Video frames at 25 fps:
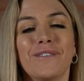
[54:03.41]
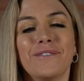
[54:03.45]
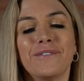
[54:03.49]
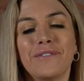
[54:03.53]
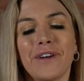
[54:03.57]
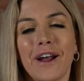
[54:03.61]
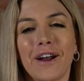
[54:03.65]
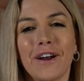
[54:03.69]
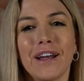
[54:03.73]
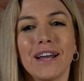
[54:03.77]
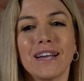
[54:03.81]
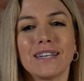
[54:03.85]

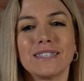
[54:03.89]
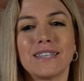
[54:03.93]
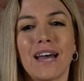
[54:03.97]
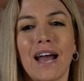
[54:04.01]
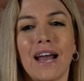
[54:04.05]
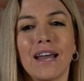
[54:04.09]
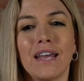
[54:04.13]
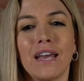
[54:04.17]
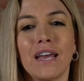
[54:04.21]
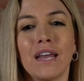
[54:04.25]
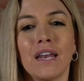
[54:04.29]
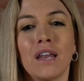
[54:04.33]
very
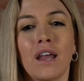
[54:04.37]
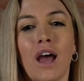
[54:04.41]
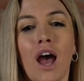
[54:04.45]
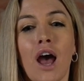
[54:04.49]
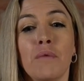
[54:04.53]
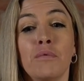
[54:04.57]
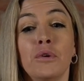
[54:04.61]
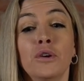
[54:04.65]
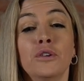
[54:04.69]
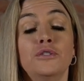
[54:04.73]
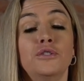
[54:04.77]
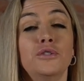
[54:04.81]
exciting.
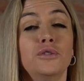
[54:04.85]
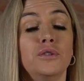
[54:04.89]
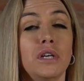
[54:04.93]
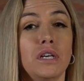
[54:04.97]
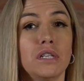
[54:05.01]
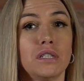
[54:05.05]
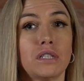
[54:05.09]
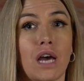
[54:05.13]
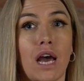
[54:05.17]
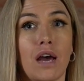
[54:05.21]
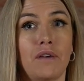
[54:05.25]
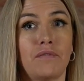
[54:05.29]
Um, you do
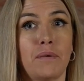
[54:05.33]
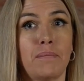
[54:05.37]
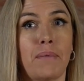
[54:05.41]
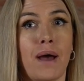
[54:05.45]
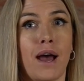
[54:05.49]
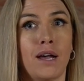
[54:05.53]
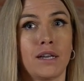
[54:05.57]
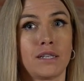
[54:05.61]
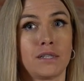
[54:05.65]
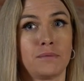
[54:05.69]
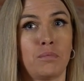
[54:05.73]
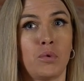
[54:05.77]
need to have a
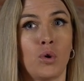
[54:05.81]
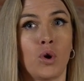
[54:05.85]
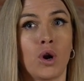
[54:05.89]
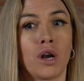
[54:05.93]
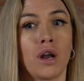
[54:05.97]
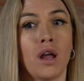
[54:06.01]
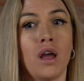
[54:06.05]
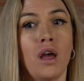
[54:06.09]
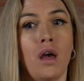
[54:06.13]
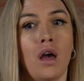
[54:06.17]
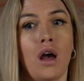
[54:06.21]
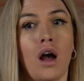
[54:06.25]

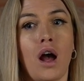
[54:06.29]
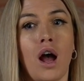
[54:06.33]
passport.